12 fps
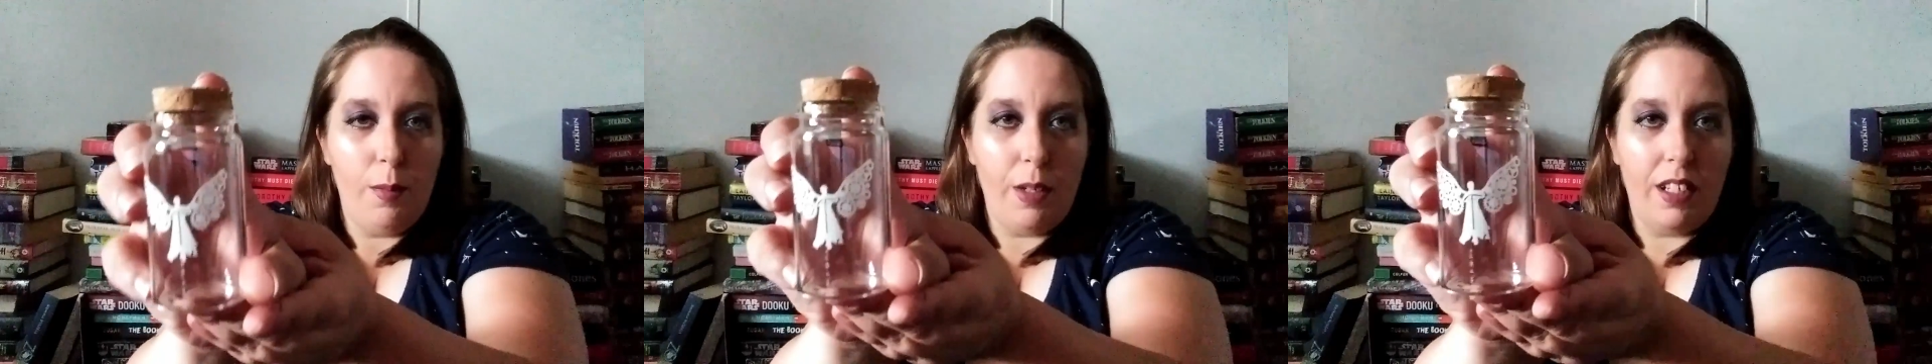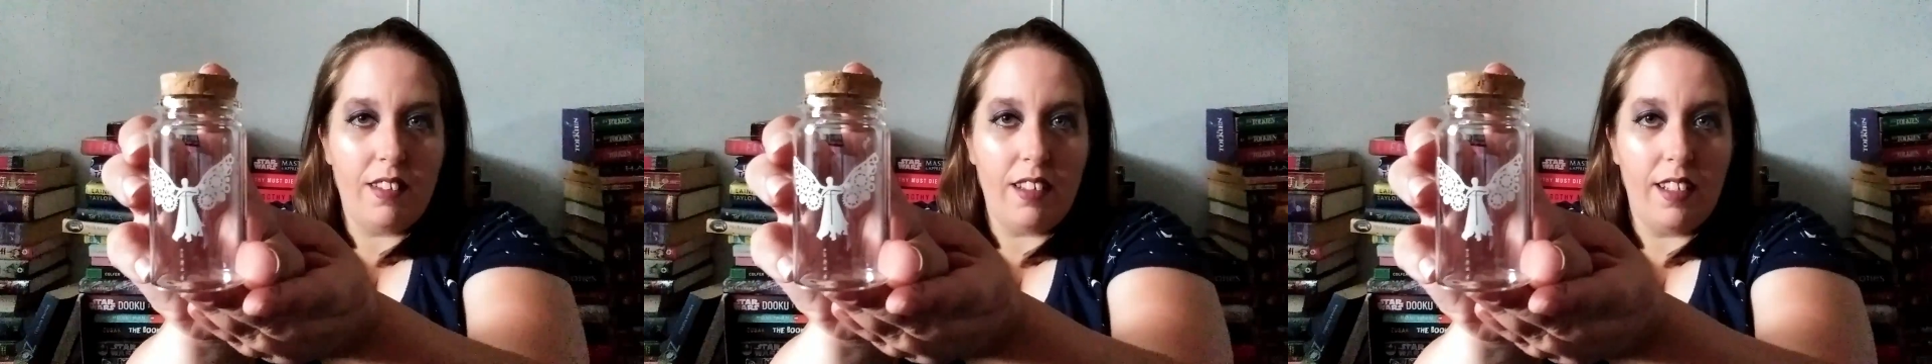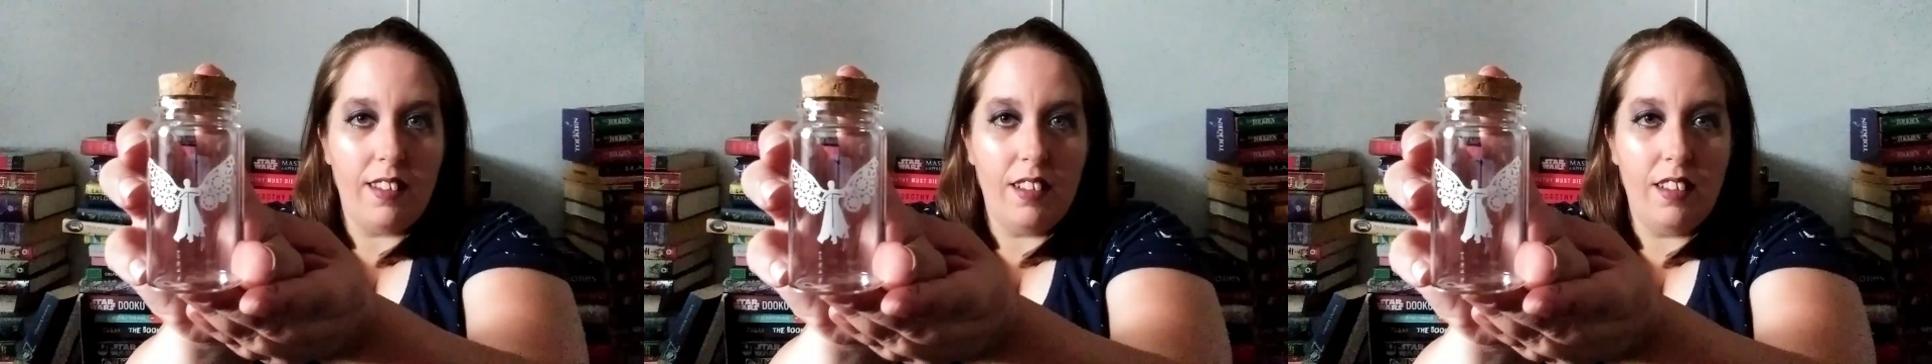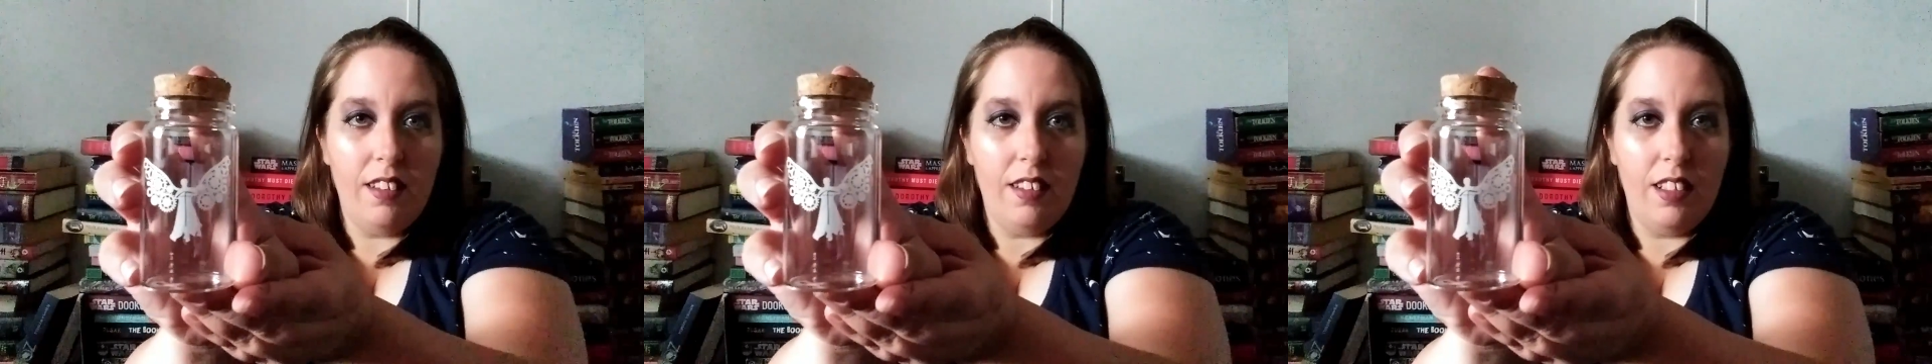but it's nice
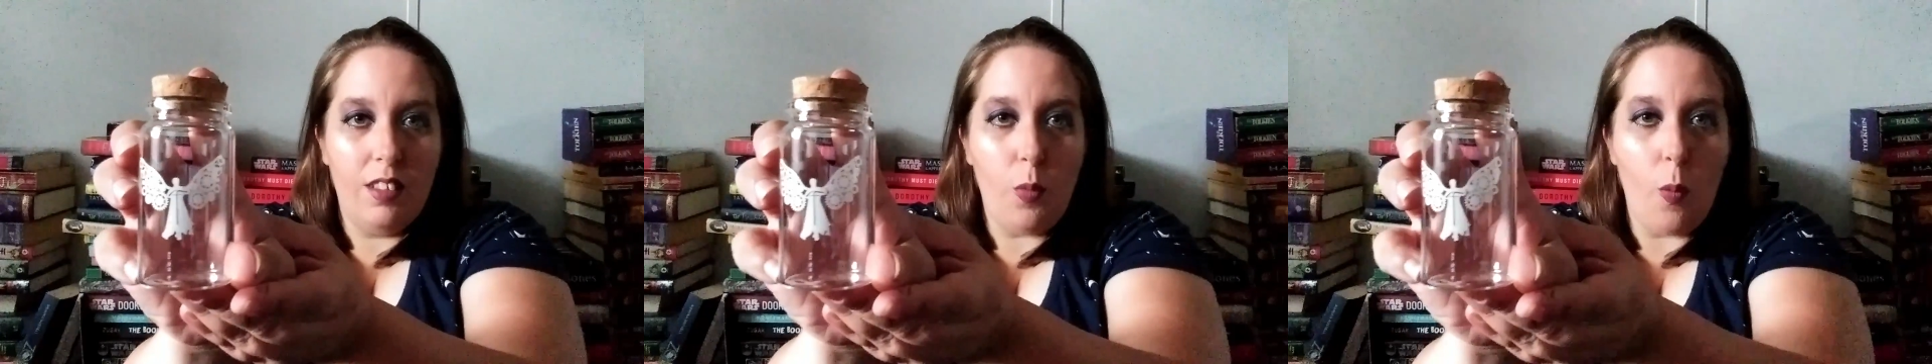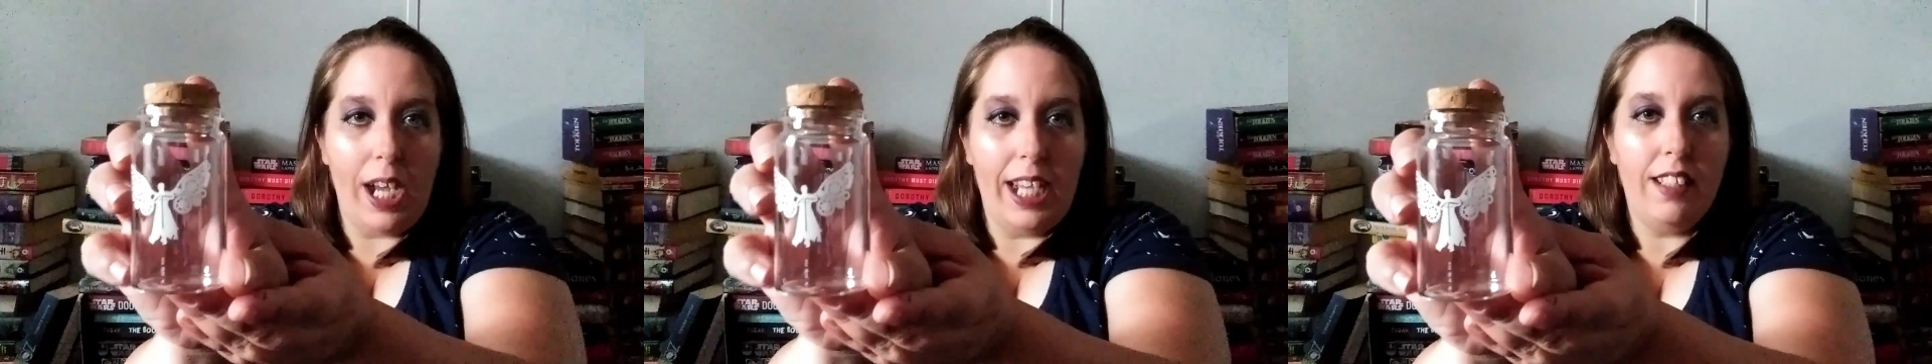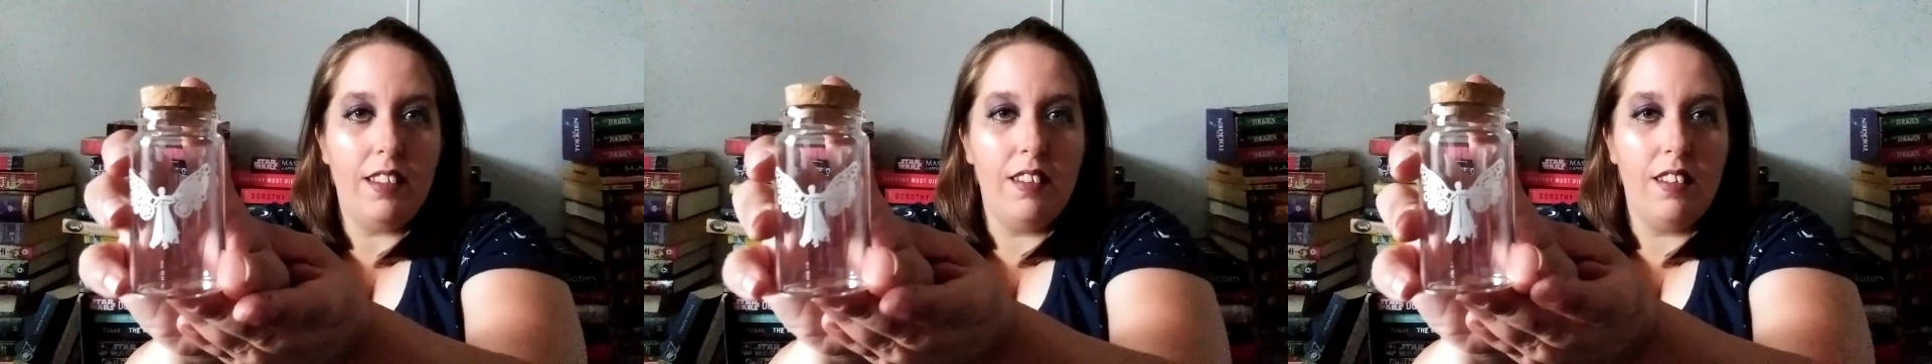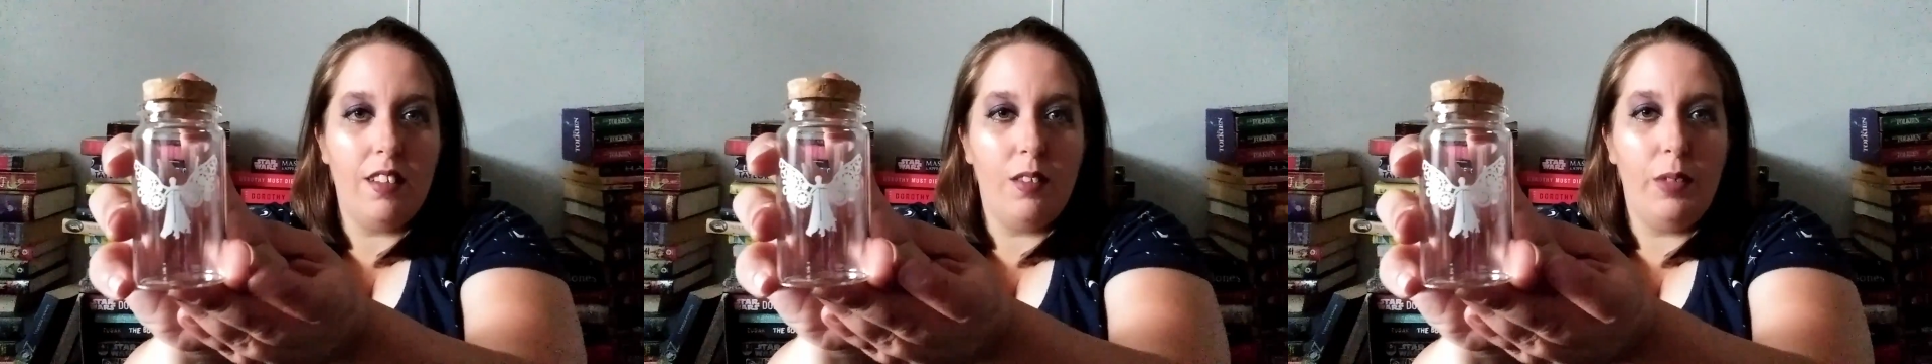and it's white,
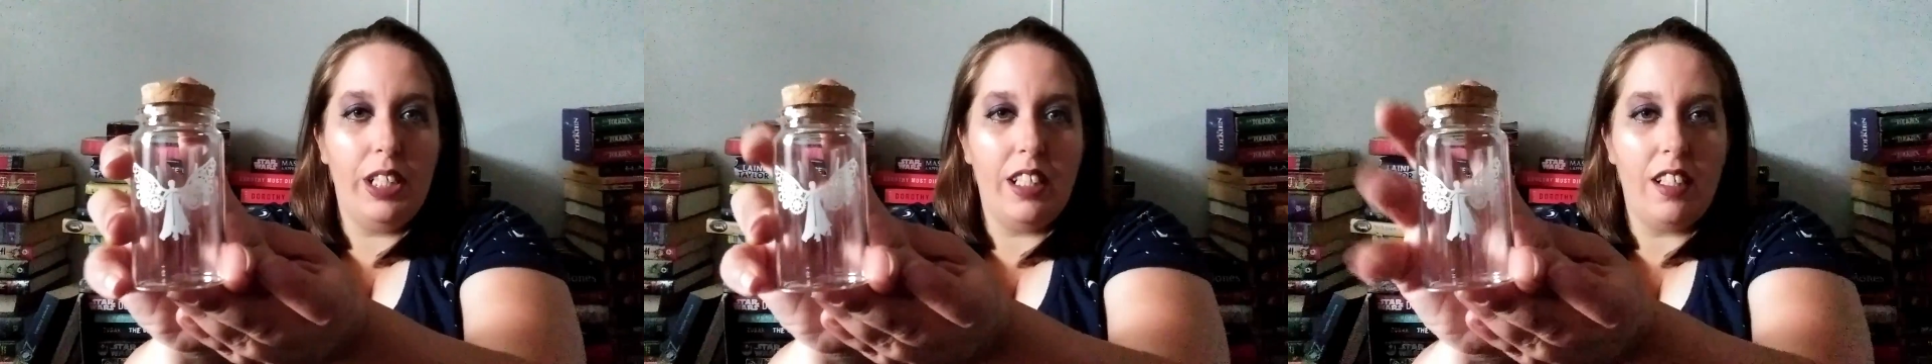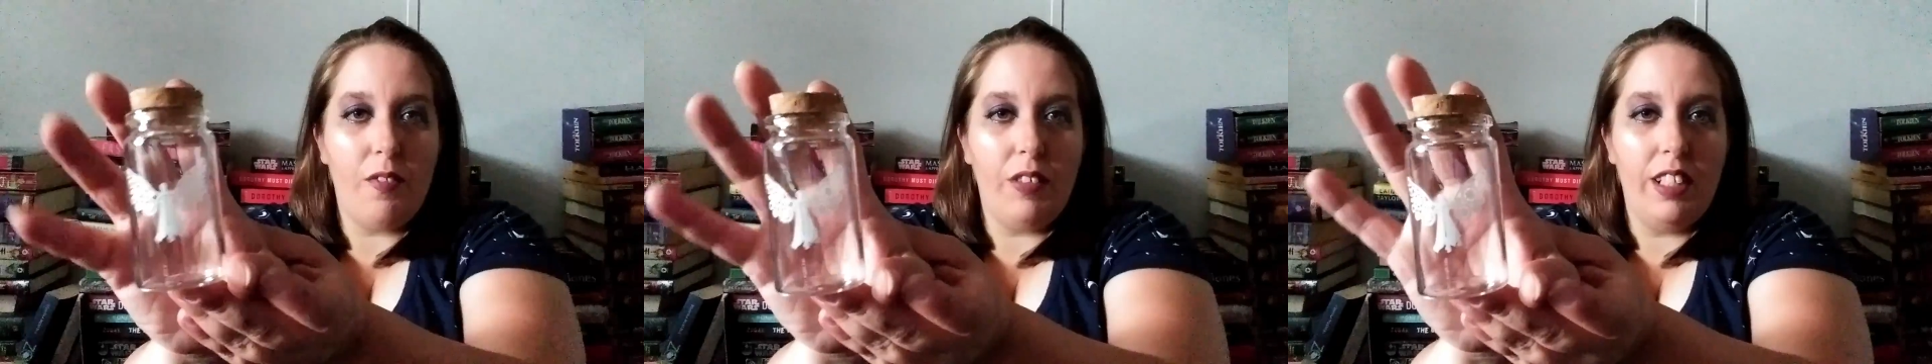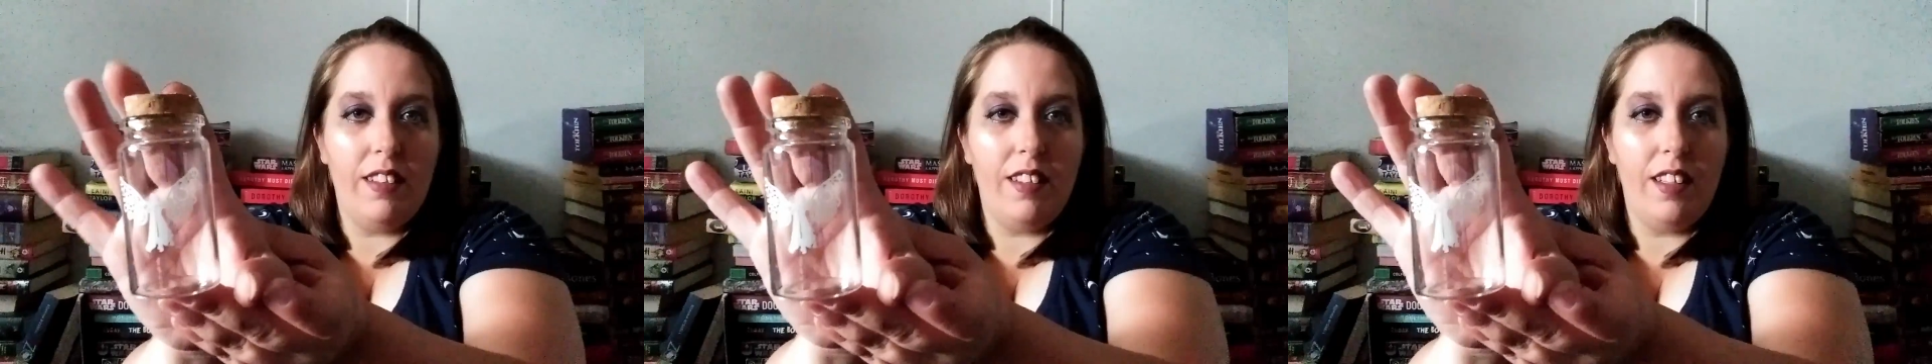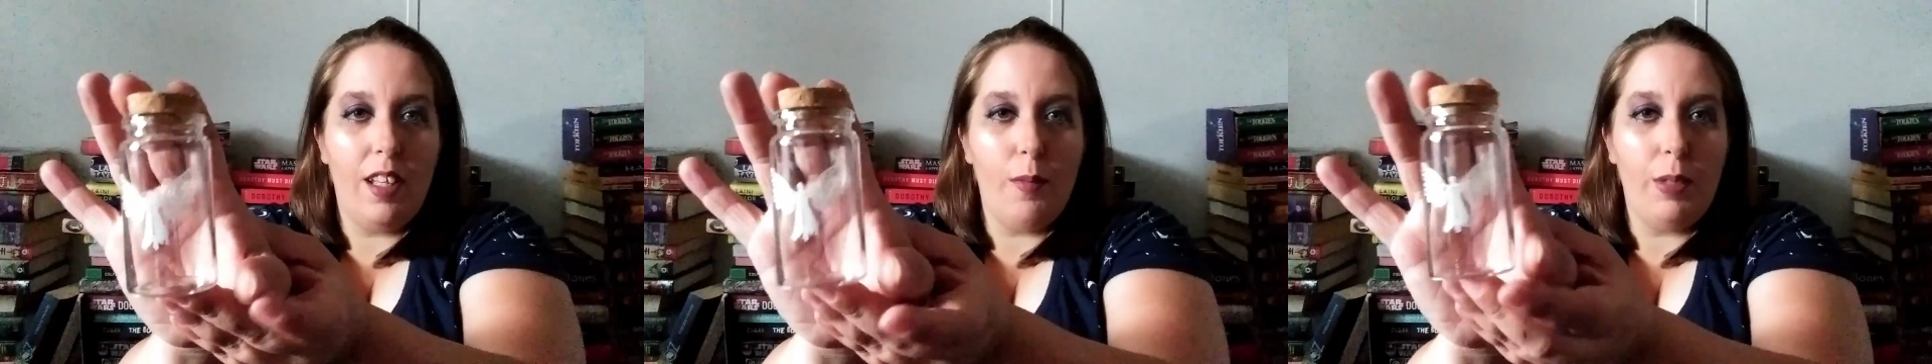so we can definitely
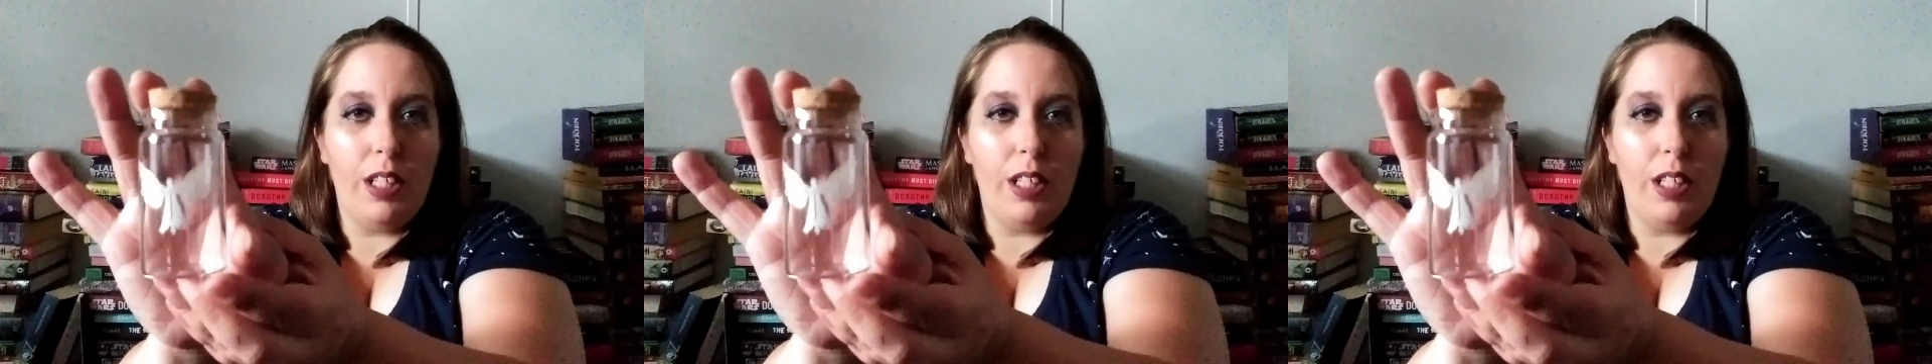see that.